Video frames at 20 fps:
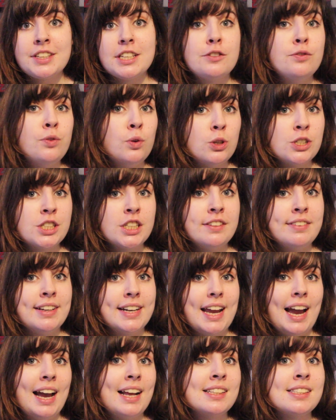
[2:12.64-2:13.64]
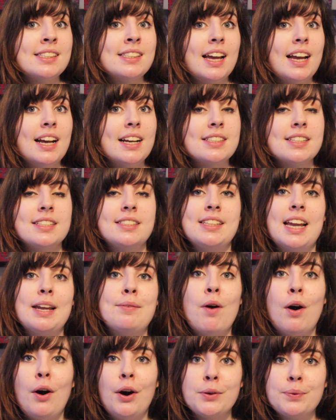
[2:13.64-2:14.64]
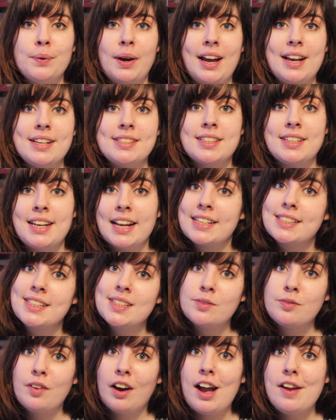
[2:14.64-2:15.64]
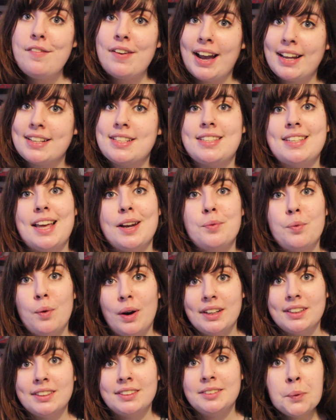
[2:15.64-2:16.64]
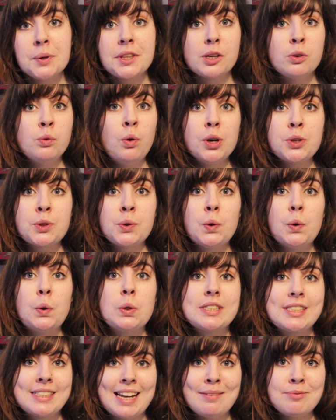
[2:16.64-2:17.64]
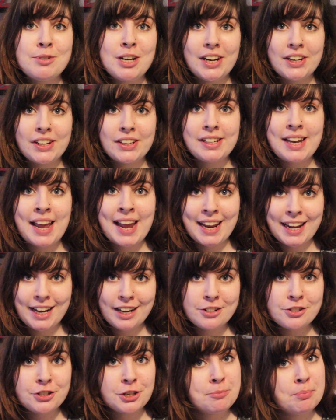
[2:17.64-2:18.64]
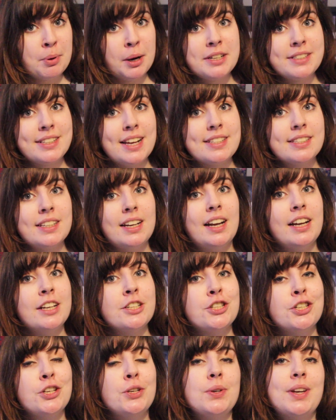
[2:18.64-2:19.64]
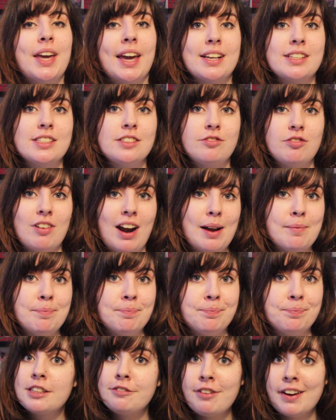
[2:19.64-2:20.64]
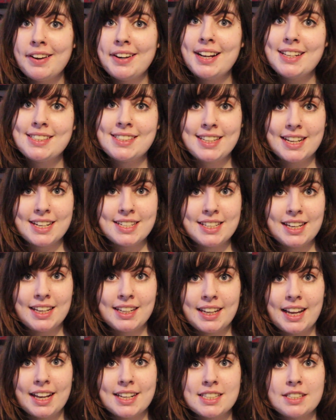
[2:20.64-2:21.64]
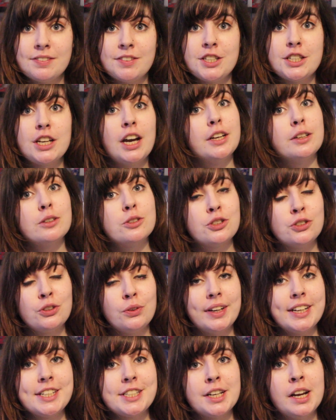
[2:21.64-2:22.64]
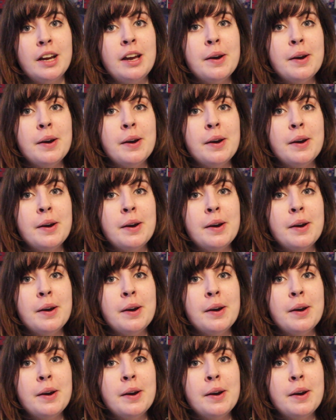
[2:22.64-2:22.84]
This 4G ready handset has the same hardware as the Nexus 5 and Z1, with a quad-core Snapdragon 800 processor and 2 gigs of RAM. The phone has 16 gigs of internal storage,